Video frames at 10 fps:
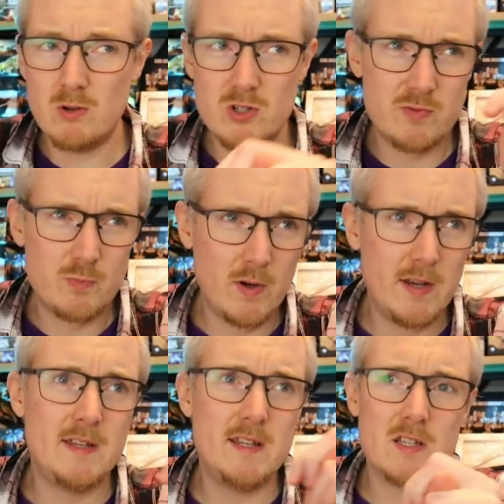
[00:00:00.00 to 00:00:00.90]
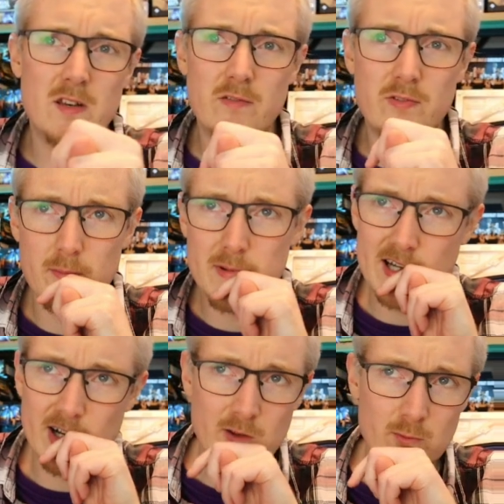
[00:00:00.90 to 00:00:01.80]
which is pretty decent for a
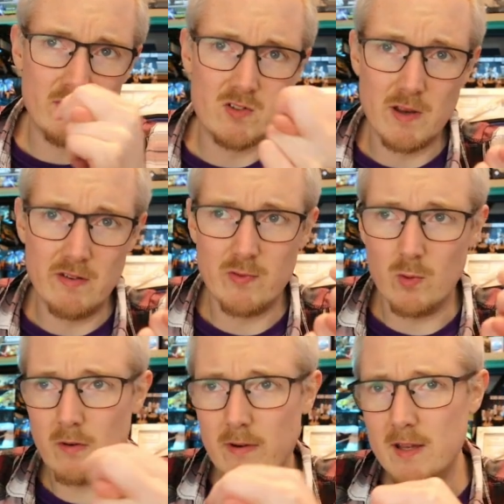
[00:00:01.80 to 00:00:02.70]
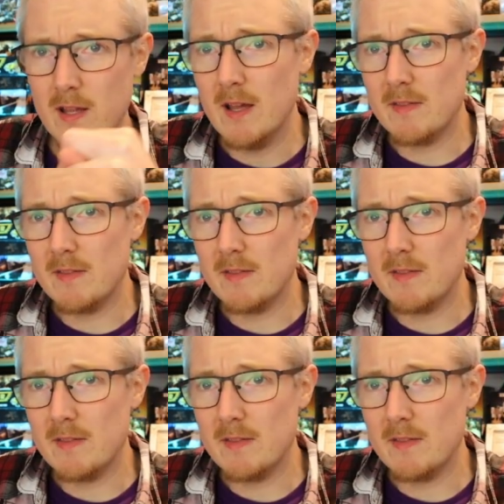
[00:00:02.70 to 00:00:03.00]
battalion when you've spent 4, right?